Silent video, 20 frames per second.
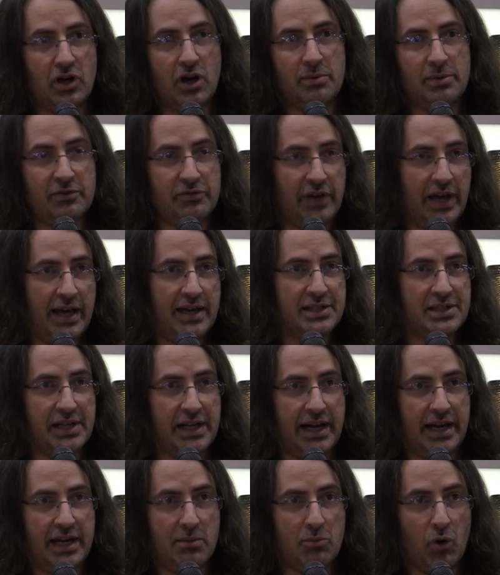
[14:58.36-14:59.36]
have
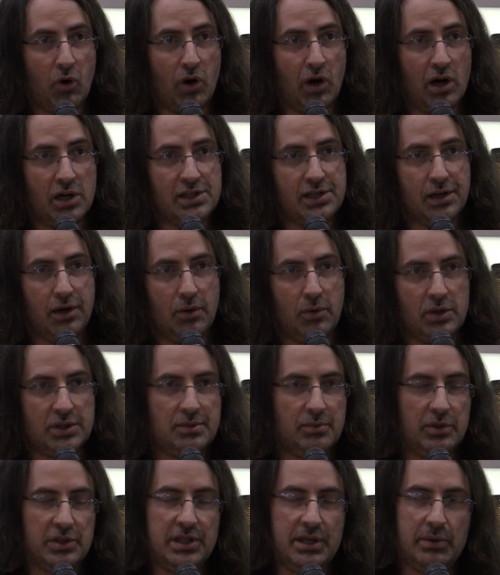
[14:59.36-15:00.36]
fantasy anymore, so
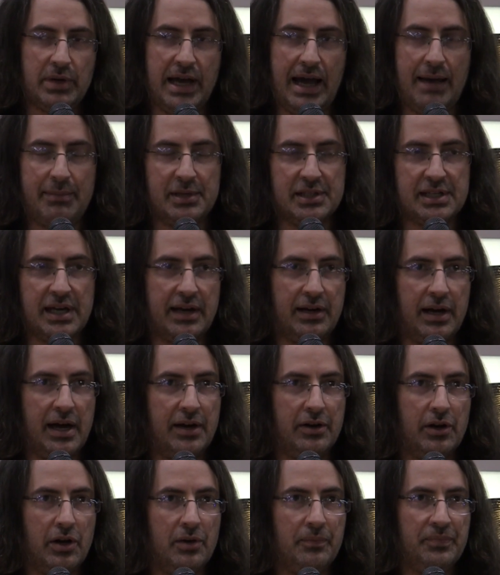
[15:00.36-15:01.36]
we'll, we'll see what happens. I don't
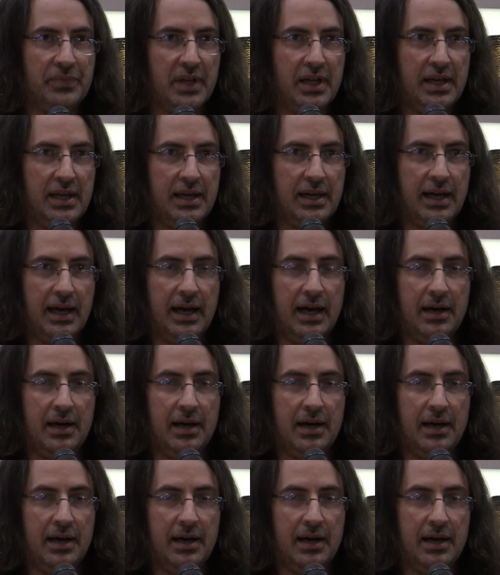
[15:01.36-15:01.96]
know.